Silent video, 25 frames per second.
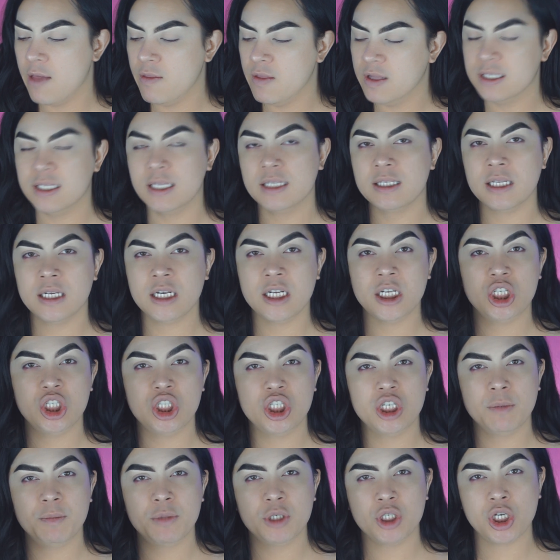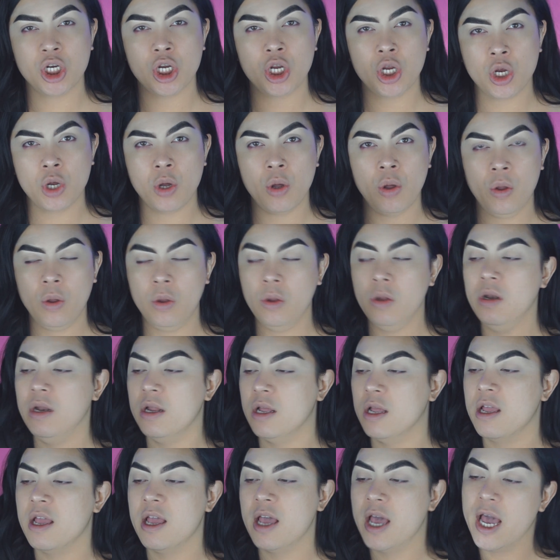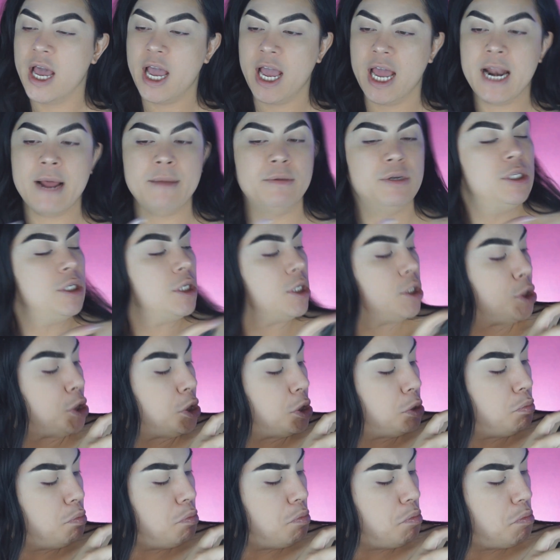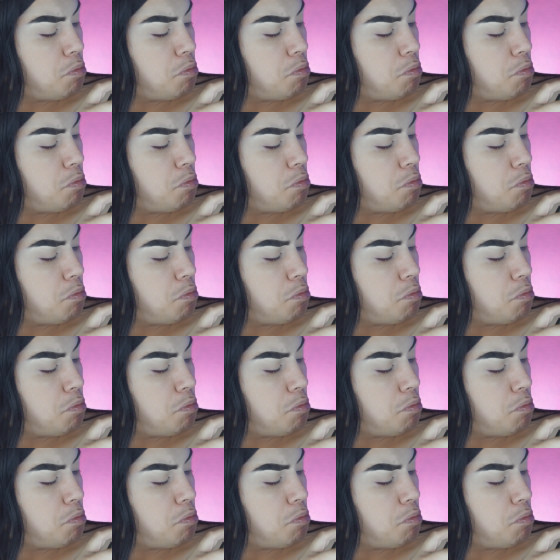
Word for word: and this is an Egyptian Gold, and I'm just going to